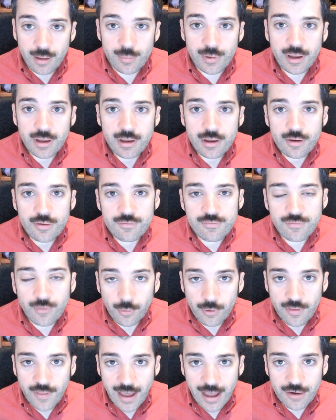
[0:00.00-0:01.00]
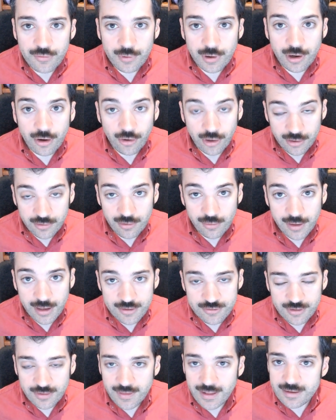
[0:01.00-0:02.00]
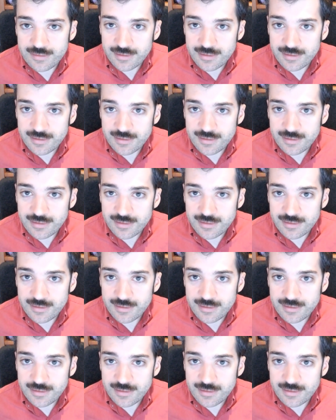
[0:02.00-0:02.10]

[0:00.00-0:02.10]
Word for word: up for that recurring donation.